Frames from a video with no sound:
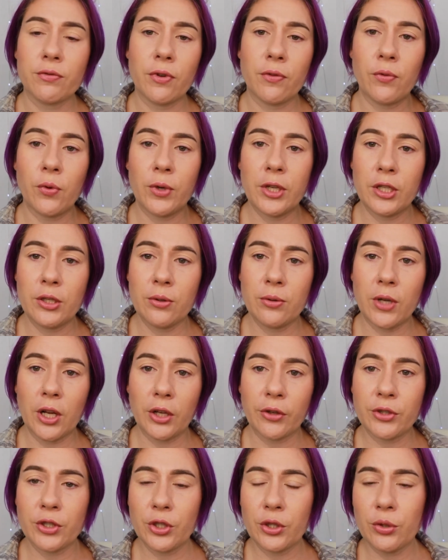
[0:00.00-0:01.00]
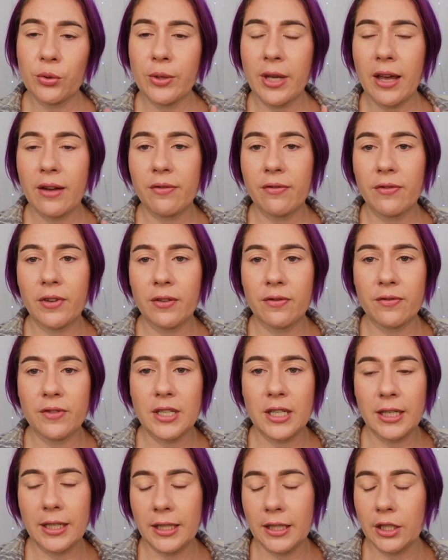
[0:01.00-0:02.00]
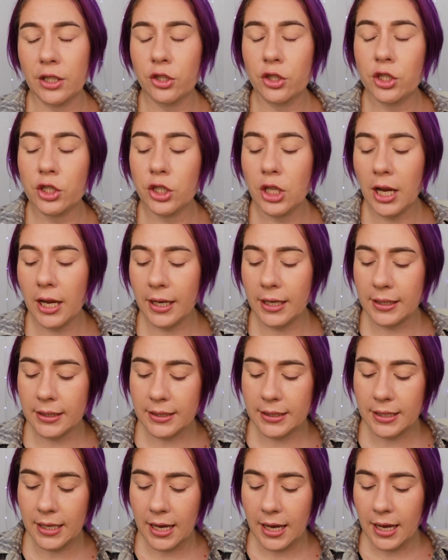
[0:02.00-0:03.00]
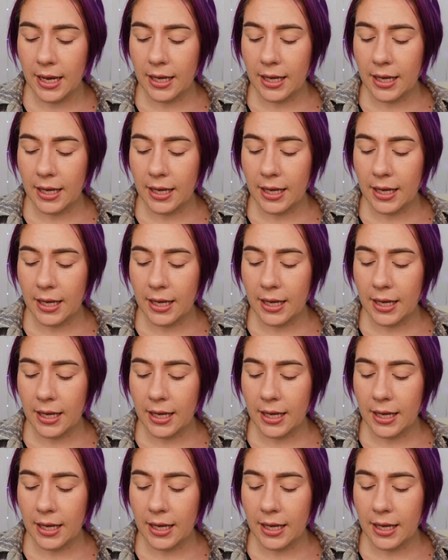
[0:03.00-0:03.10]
For $42, you get 15 shades.